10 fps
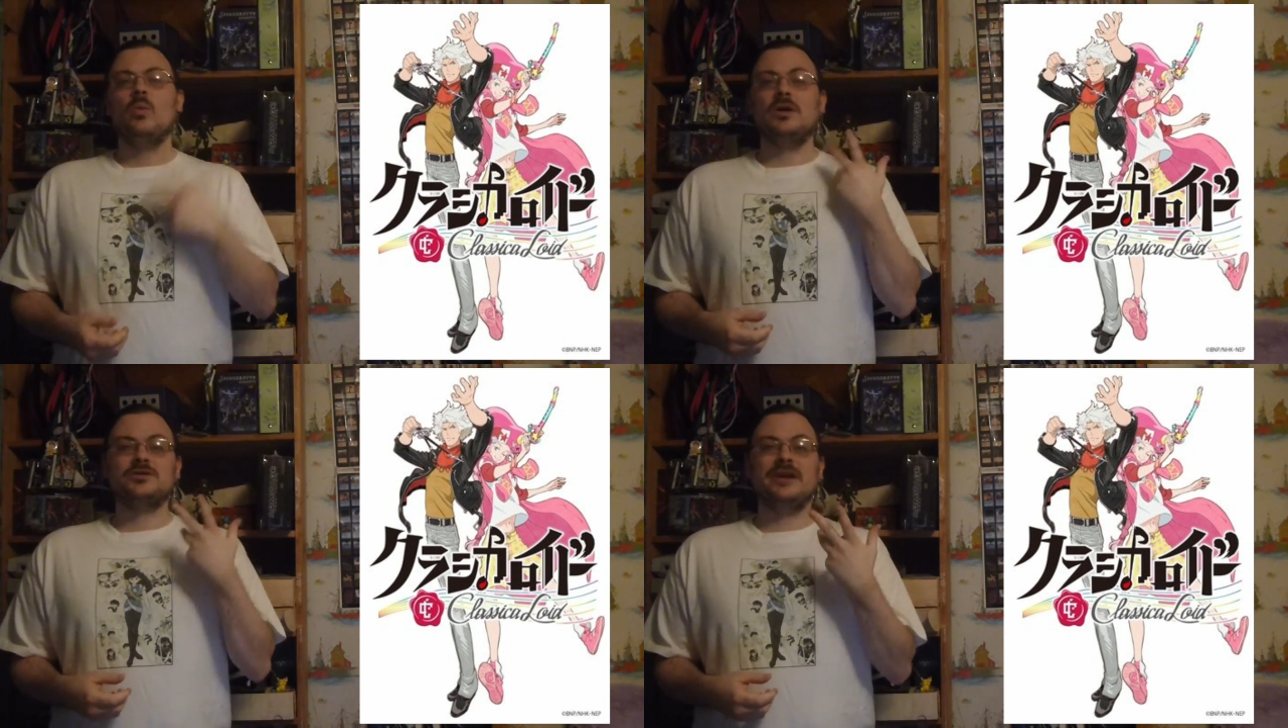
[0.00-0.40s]

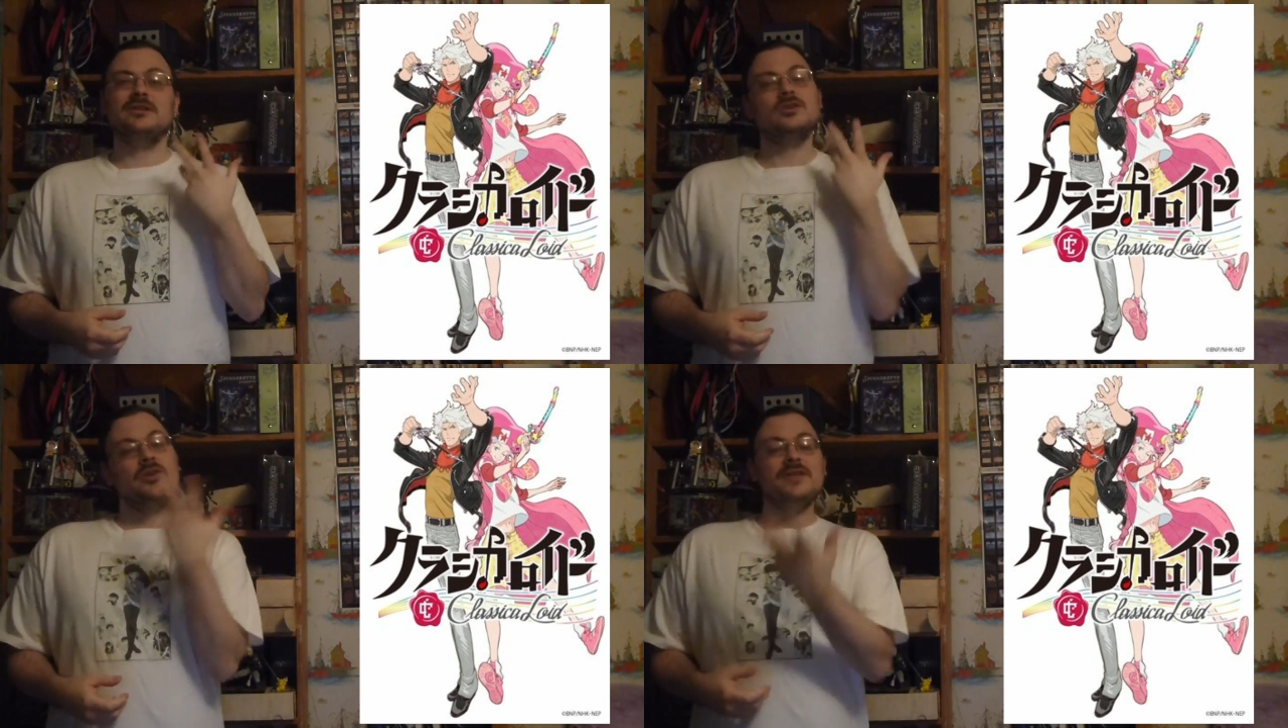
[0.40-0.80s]
while trying to
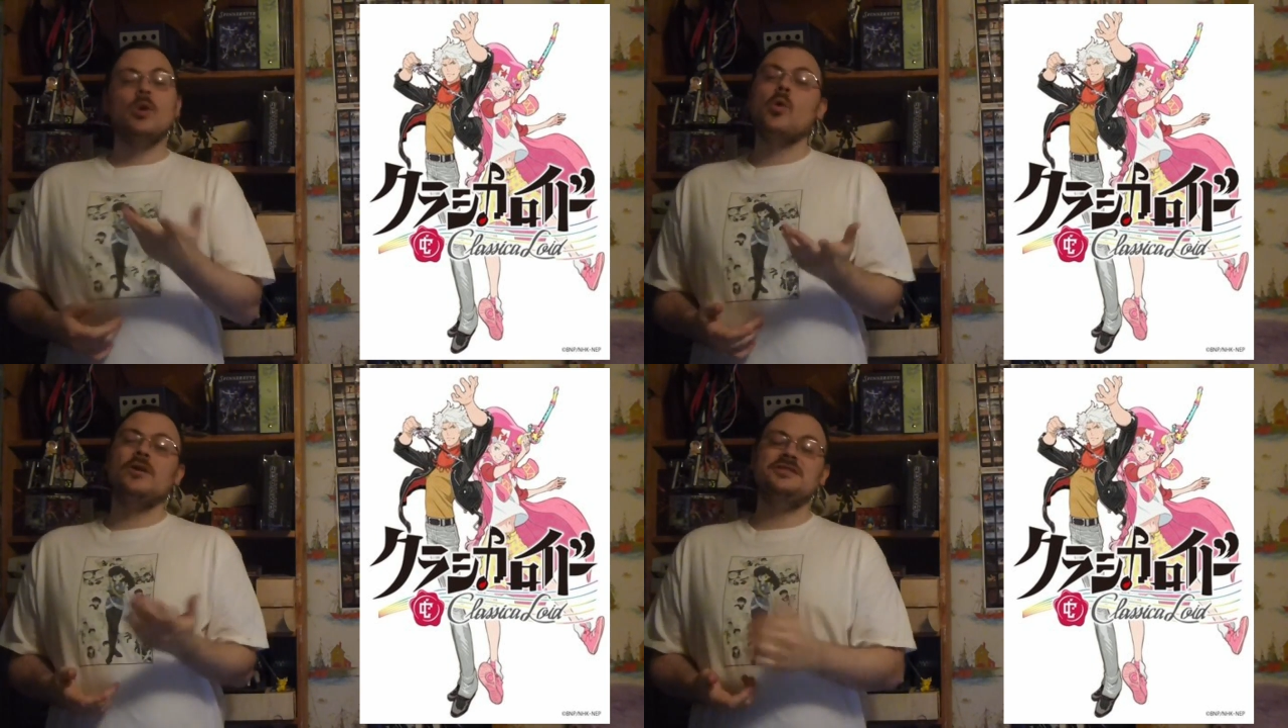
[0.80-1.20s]
learn the
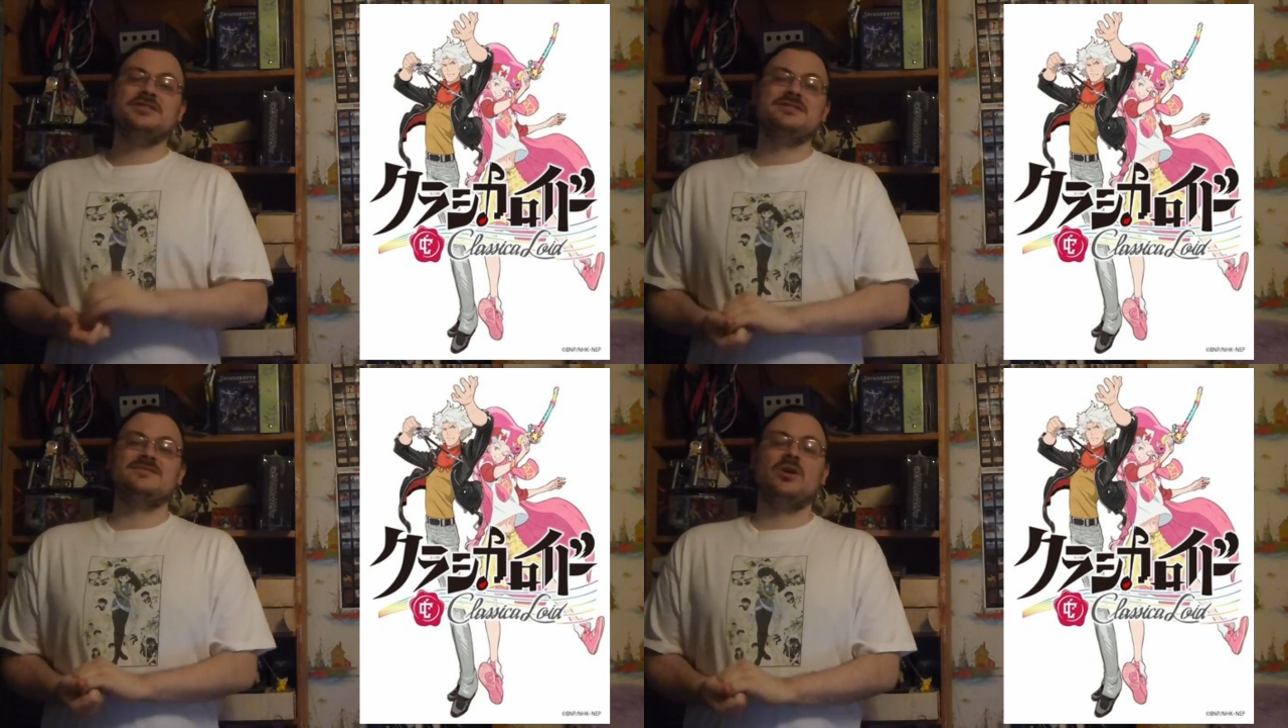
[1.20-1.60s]

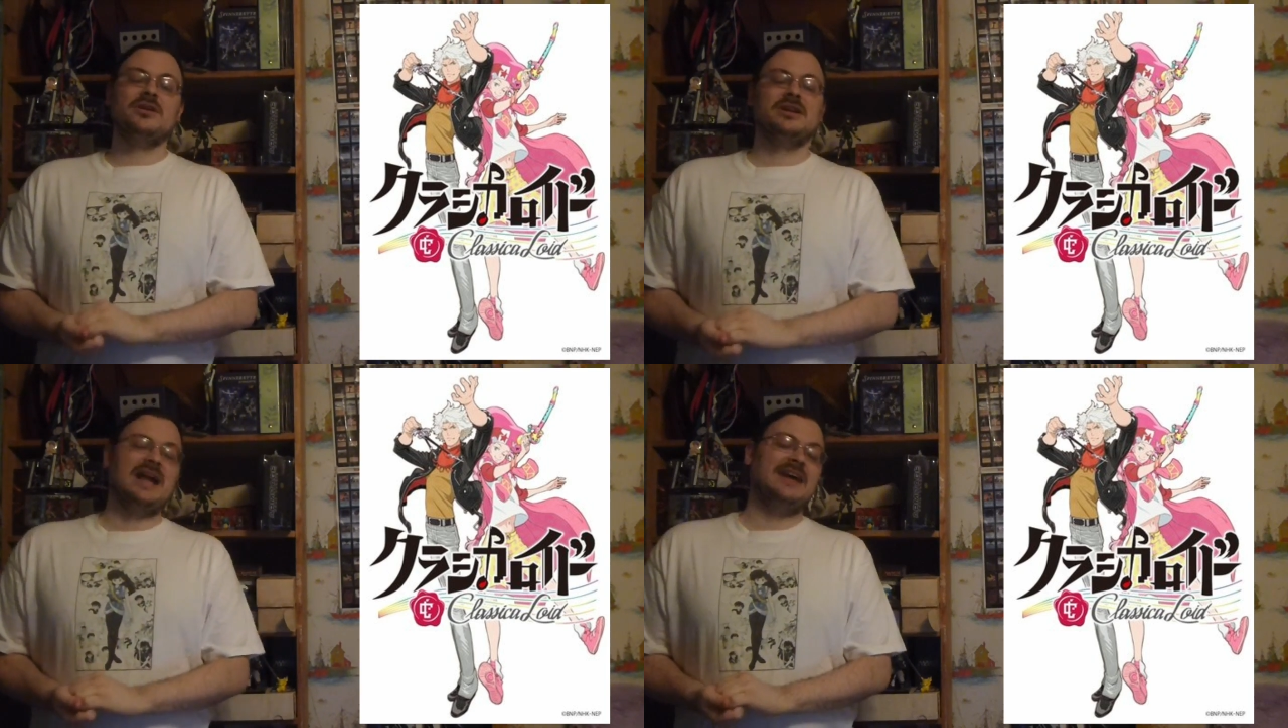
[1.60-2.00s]
origins of all
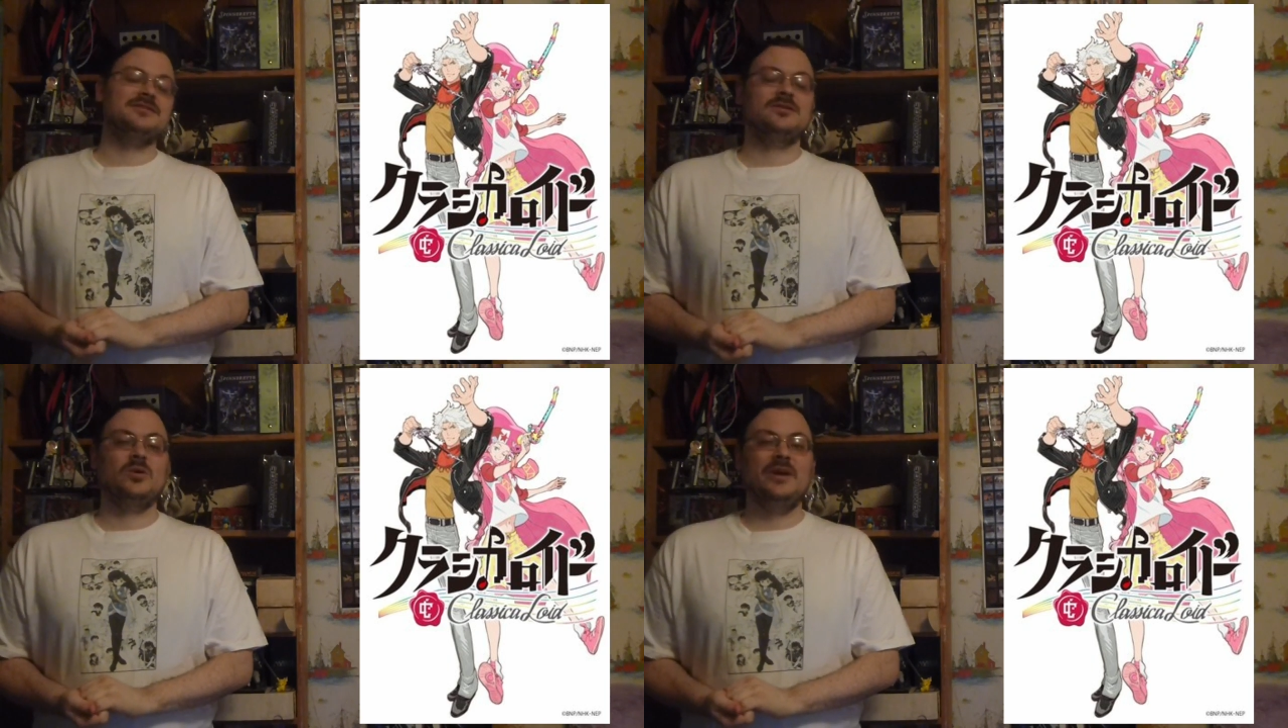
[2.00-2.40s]
the
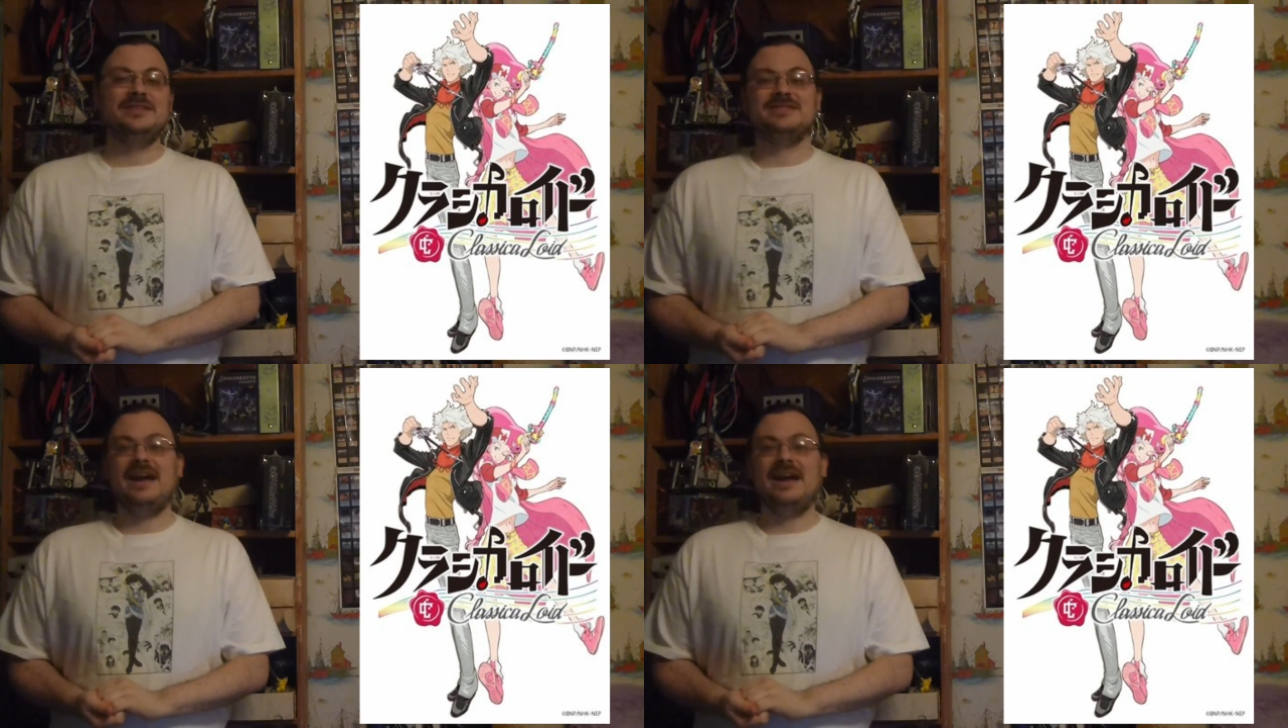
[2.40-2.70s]
classicaloids